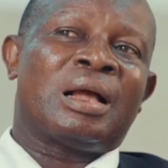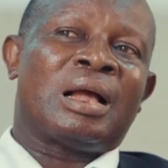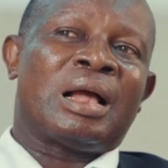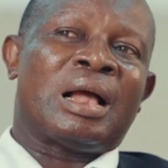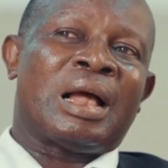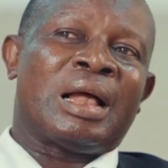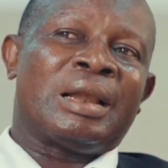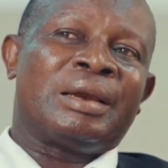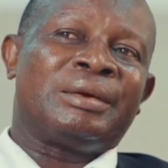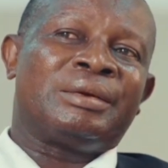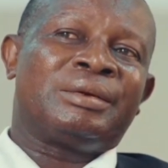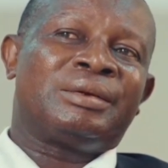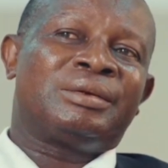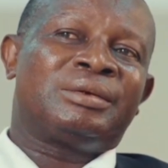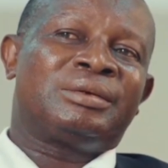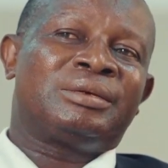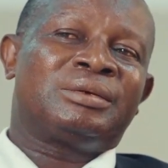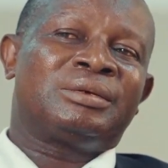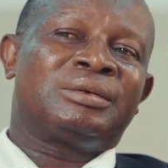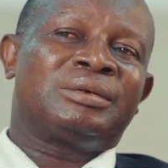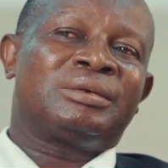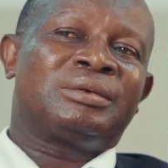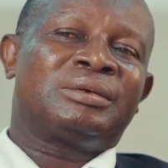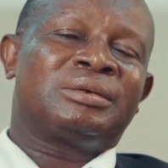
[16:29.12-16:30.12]
And
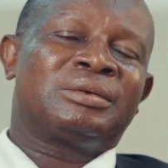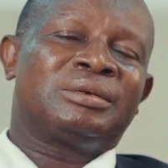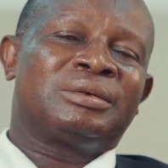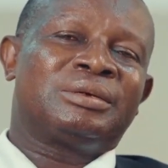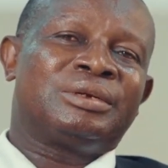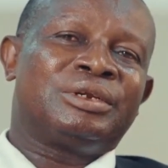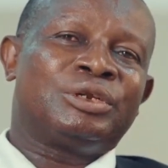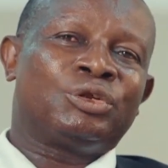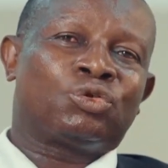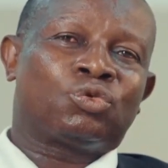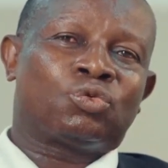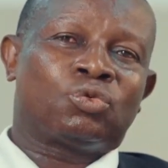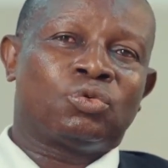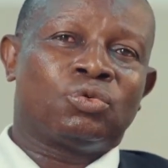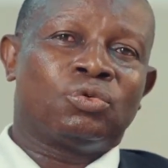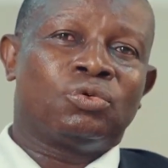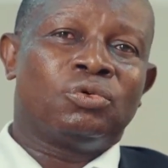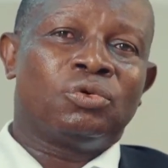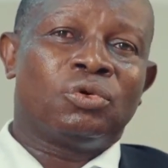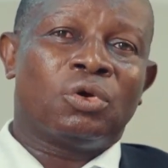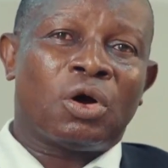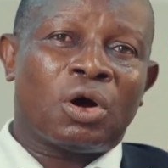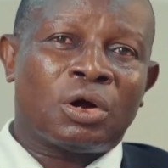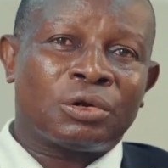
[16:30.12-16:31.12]
they should
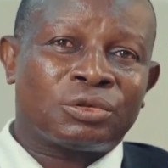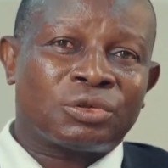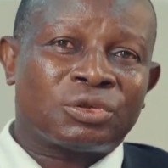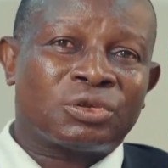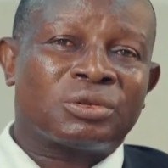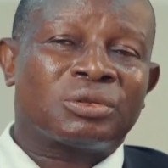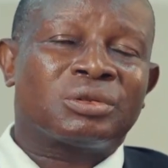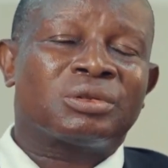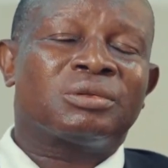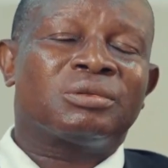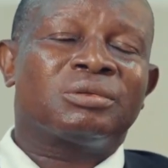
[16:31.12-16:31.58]
not